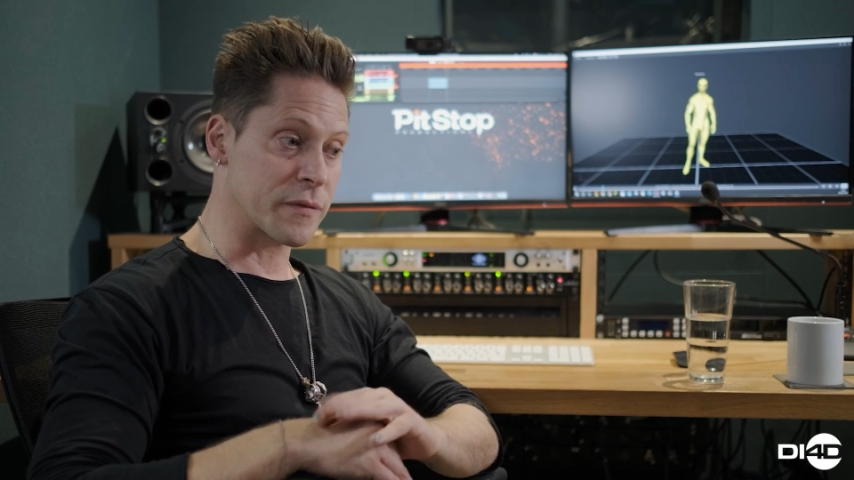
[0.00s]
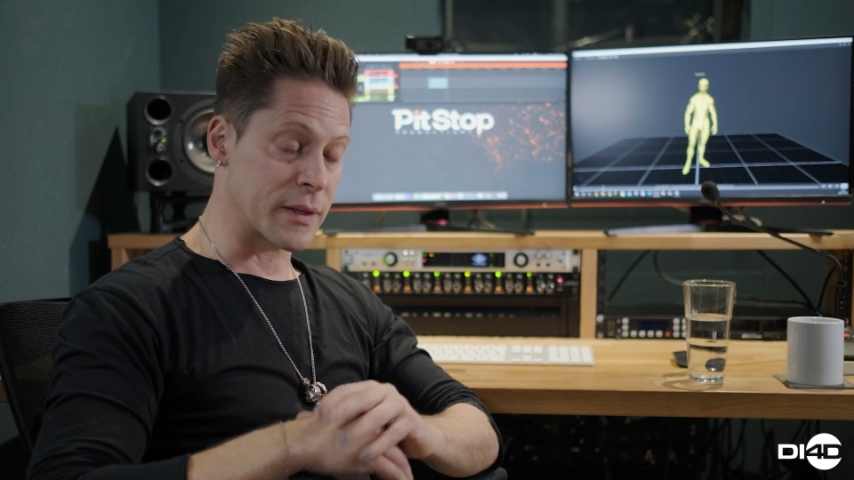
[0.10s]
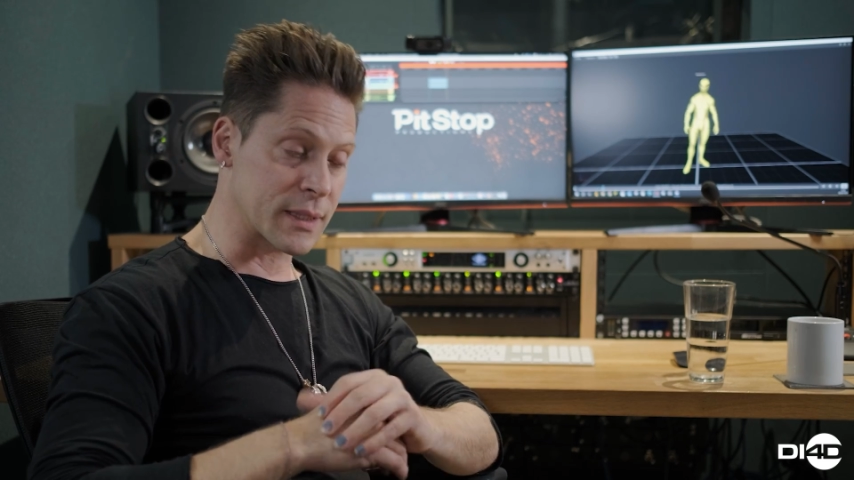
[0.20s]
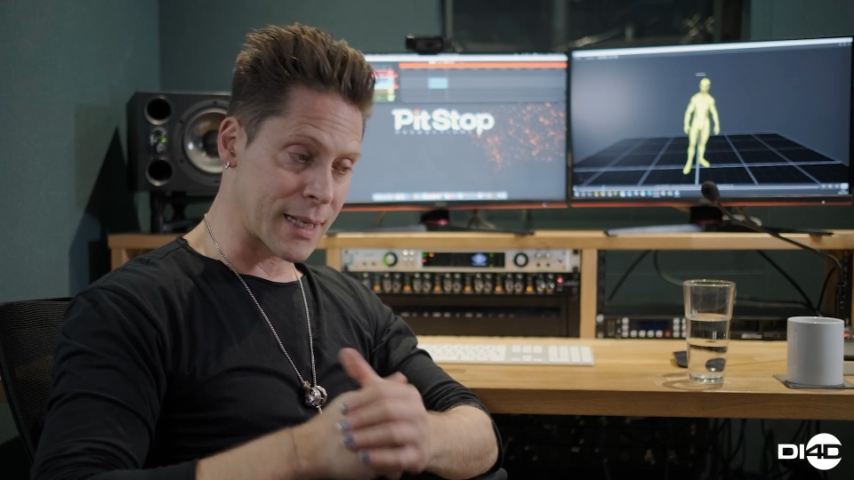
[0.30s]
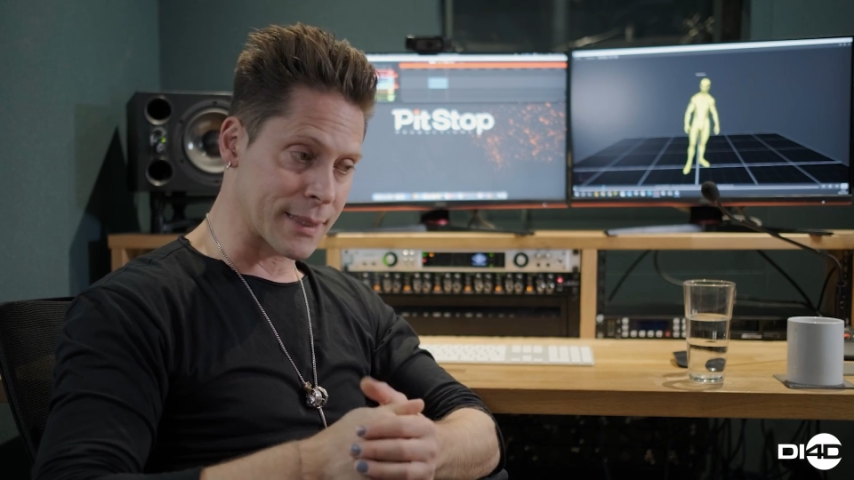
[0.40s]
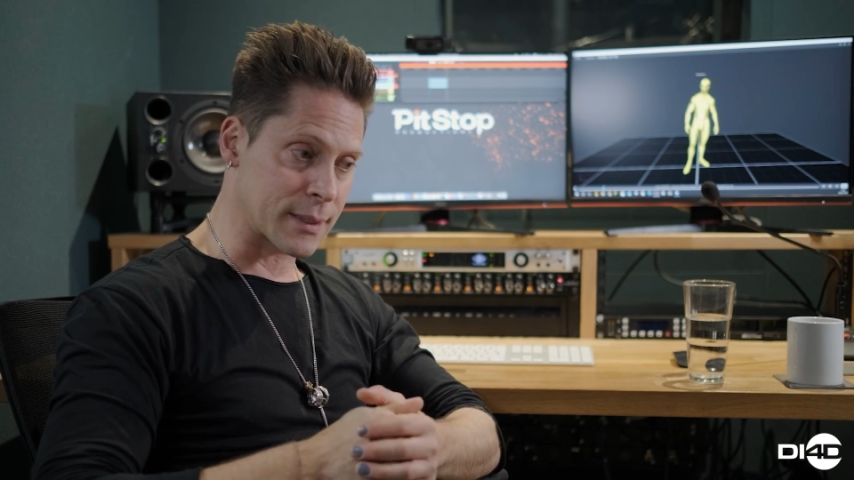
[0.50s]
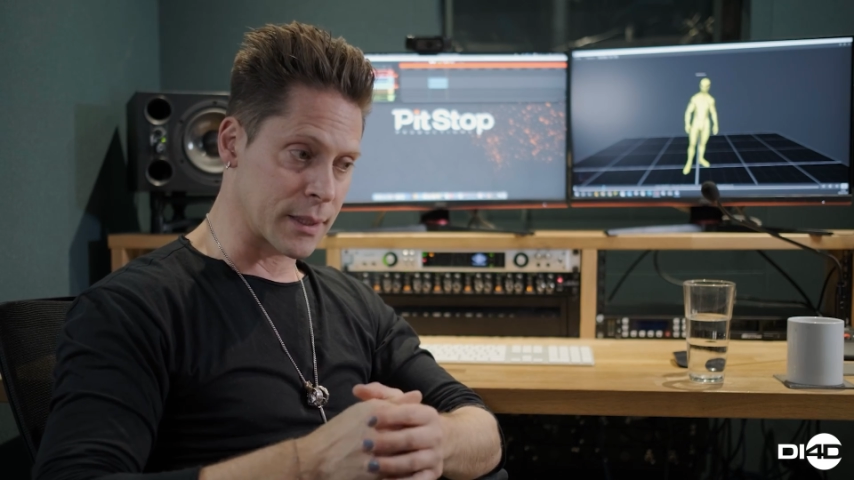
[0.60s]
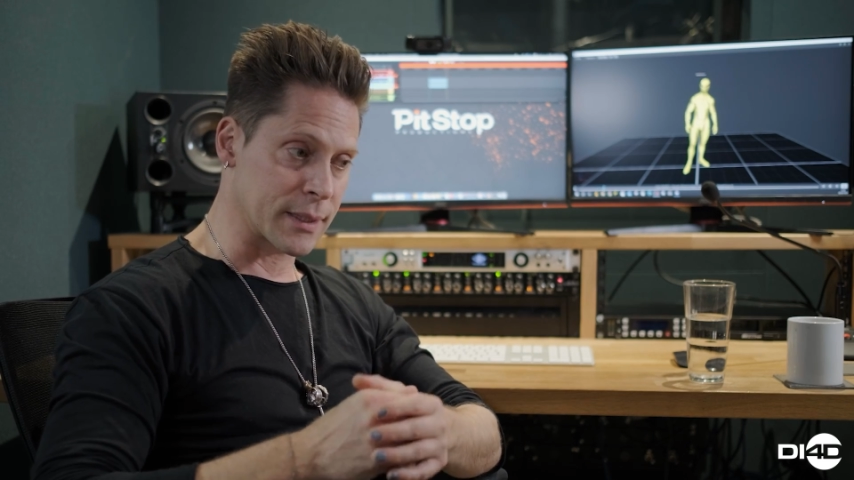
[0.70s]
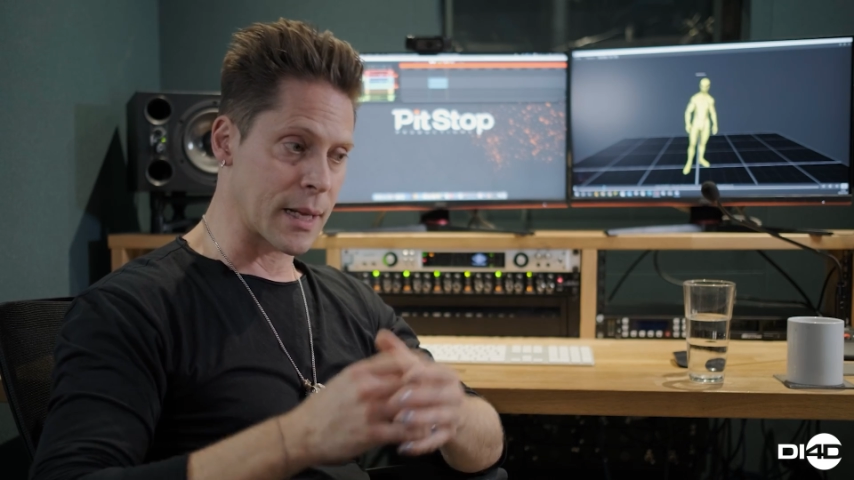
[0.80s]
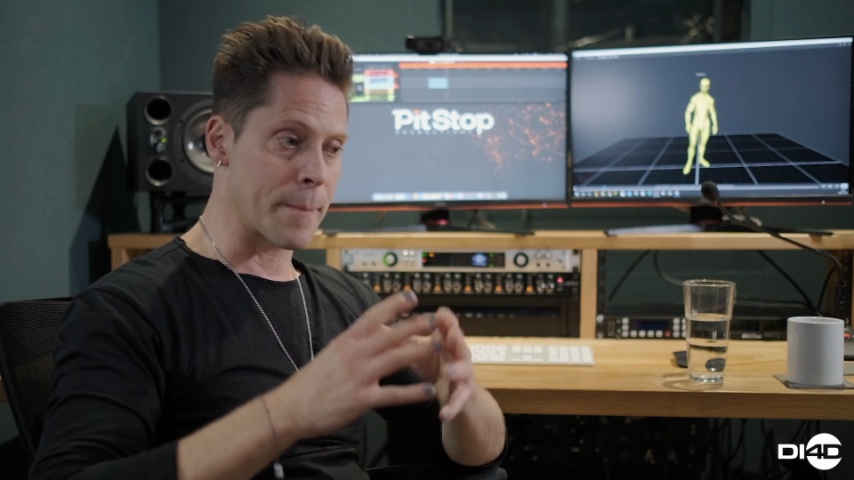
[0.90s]

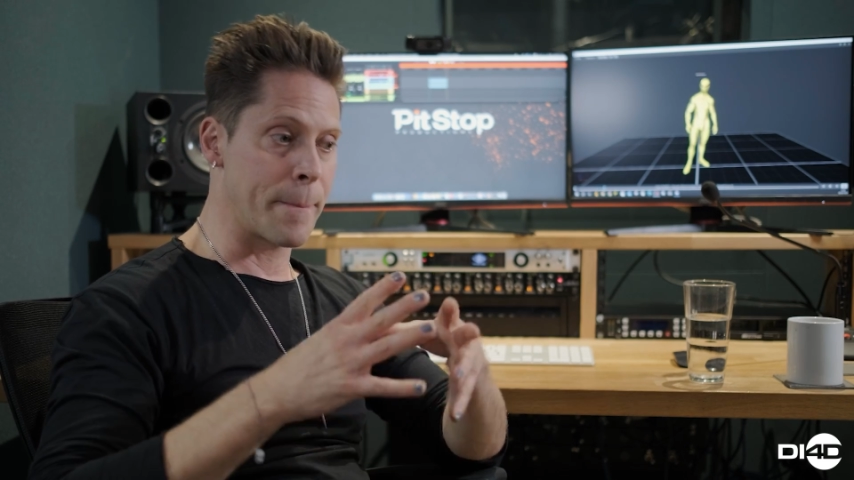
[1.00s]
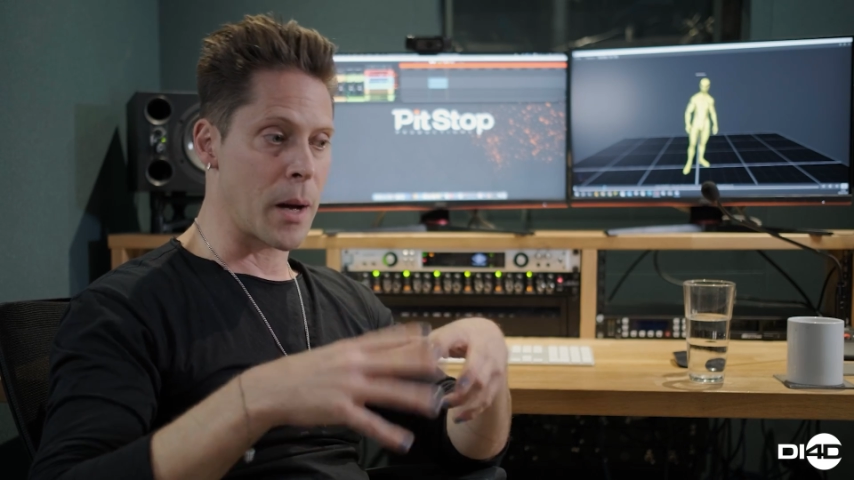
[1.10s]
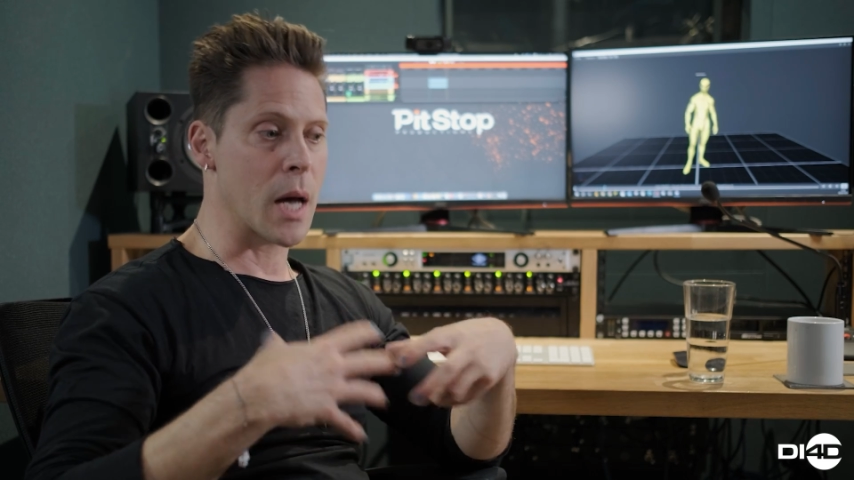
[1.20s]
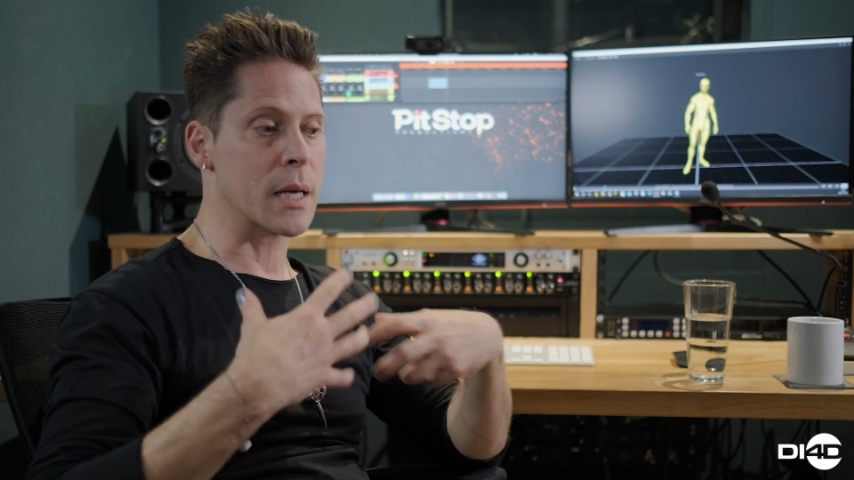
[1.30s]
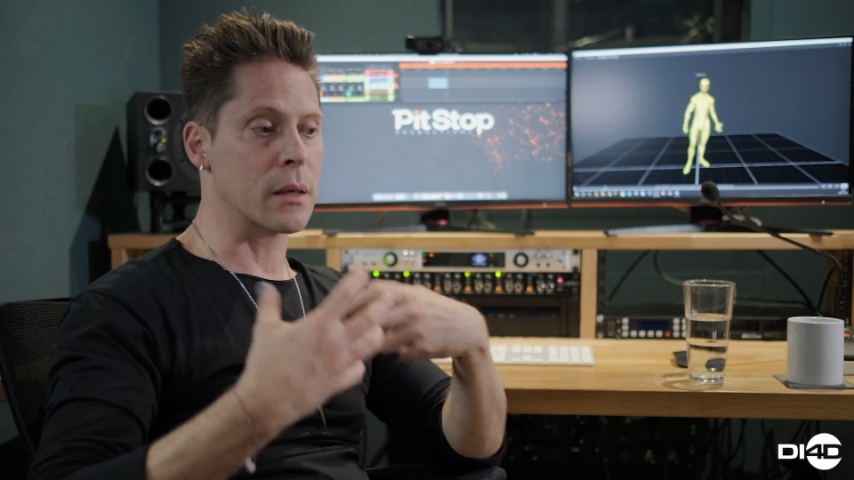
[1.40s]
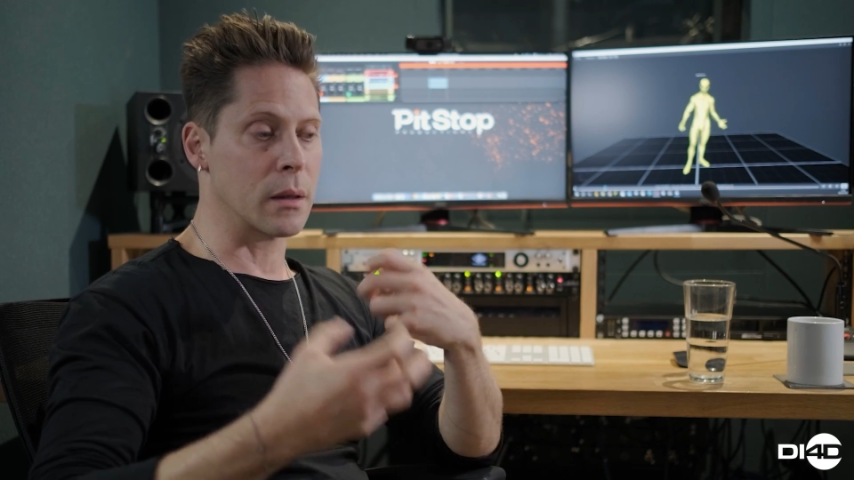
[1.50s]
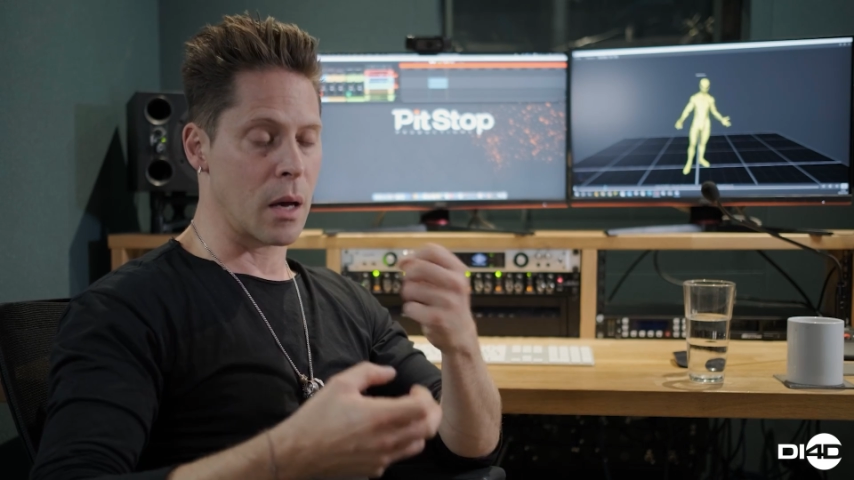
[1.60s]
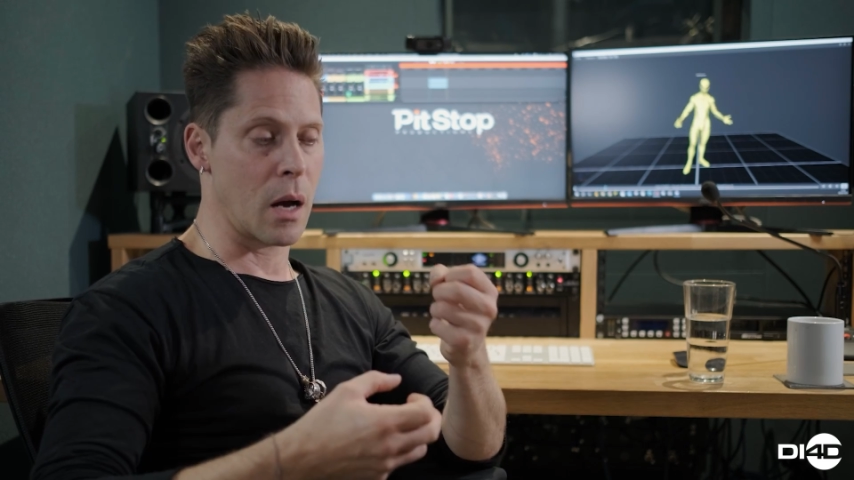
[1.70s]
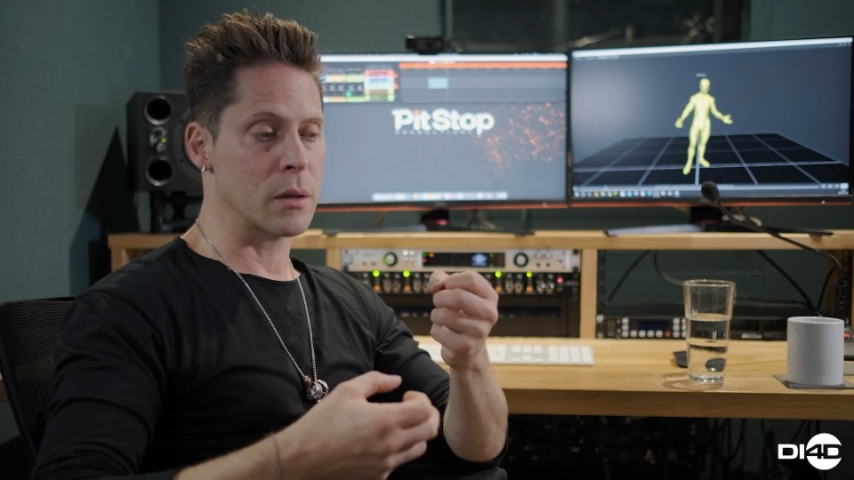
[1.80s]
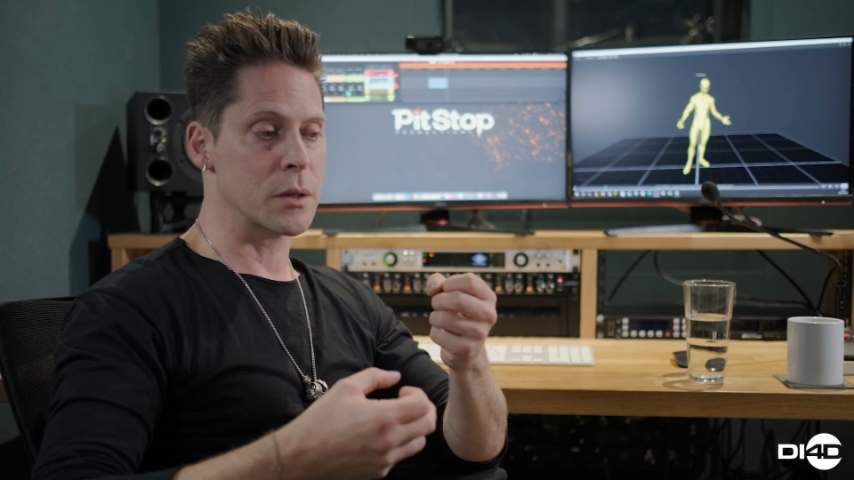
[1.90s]
fantastic is that by and
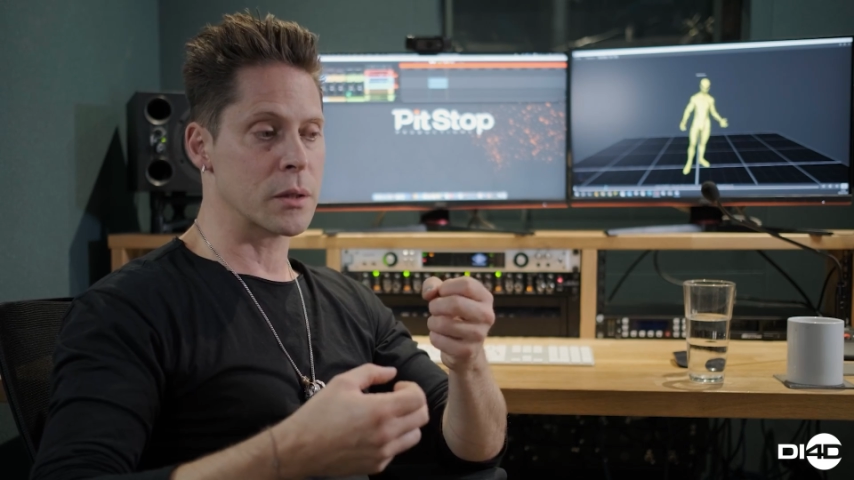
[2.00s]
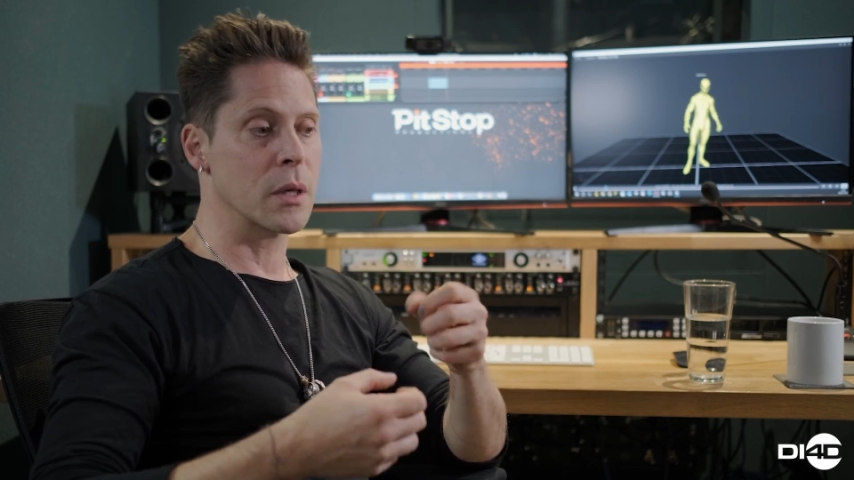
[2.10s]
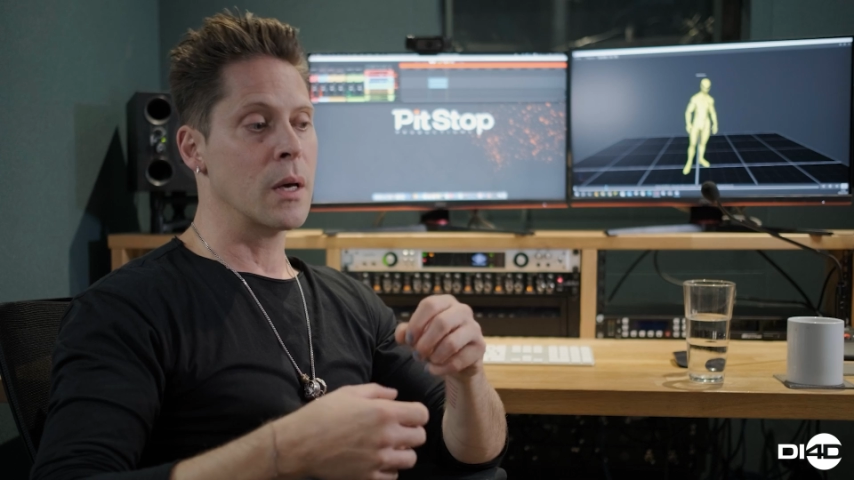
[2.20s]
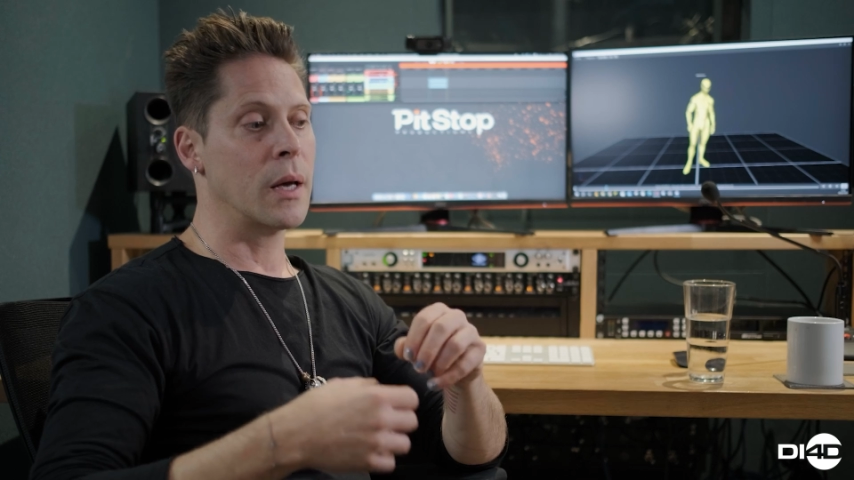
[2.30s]
large